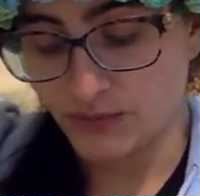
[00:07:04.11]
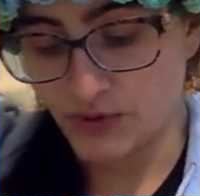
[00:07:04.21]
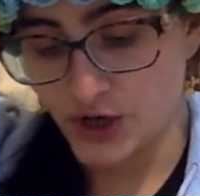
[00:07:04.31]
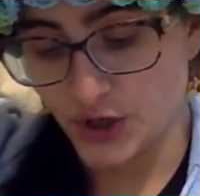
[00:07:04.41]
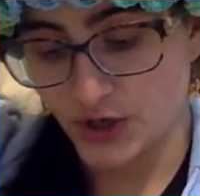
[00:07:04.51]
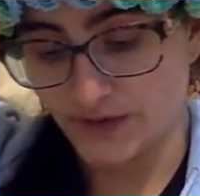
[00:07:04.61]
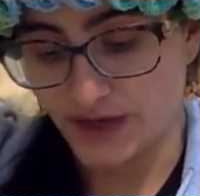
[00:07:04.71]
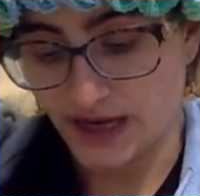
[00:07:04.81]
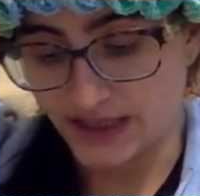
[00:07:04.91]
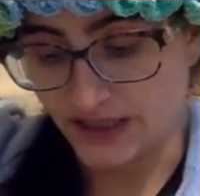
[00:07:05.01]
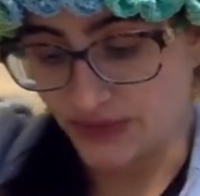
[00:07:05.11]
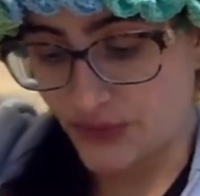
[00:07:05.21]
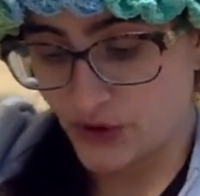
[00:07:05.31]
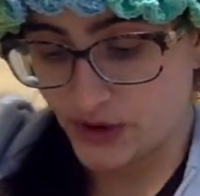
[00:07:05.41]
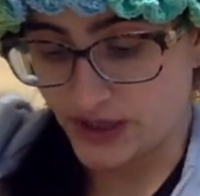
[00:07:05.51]
Depression of the nineteen
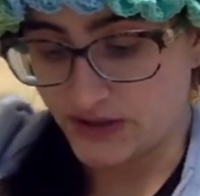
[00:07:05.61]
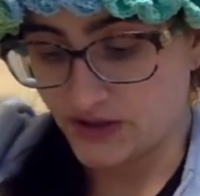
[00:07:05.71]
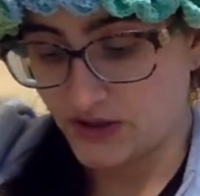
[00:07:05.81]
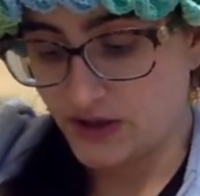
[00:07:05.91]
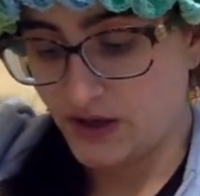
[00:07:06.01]
thirties.